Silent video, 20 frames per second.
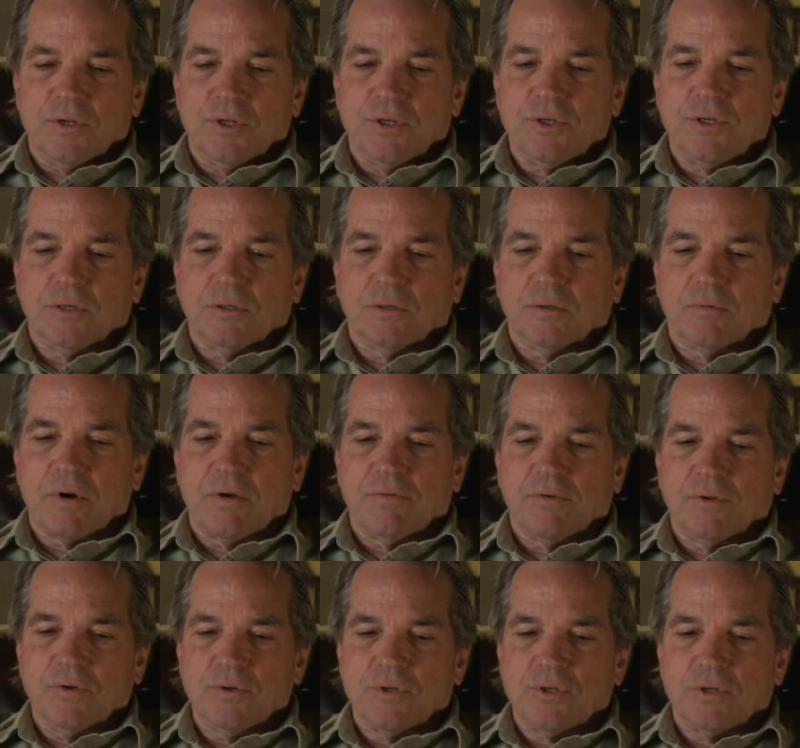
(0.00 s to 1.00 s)
digital
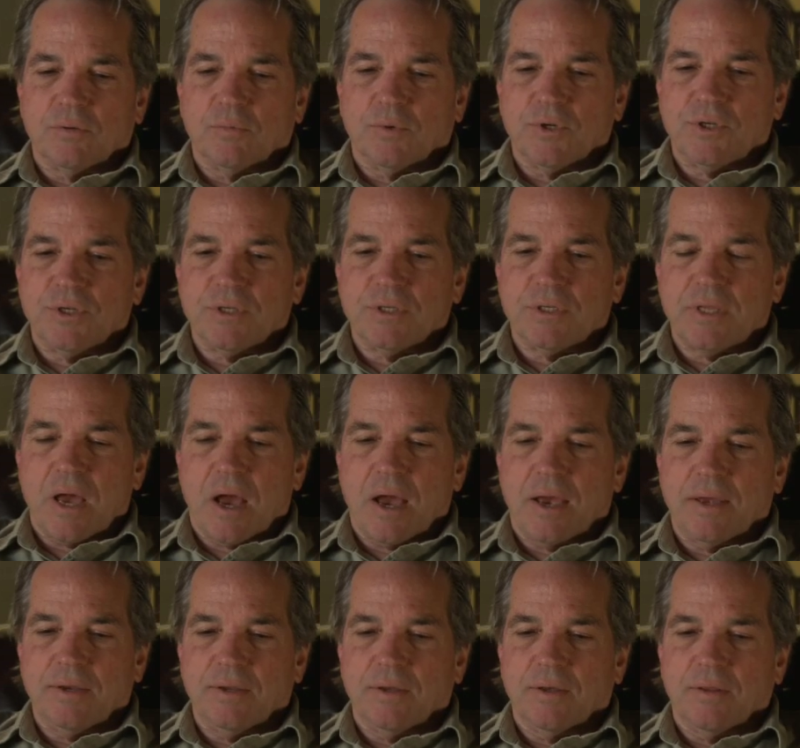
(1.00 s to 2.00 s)
revolution, which is the
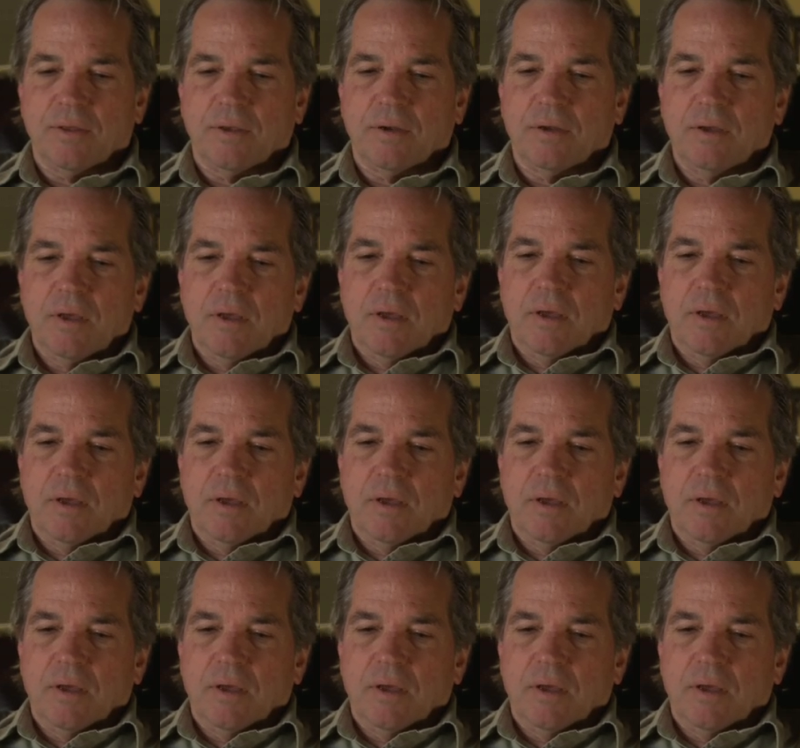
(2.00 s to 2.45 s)
idea that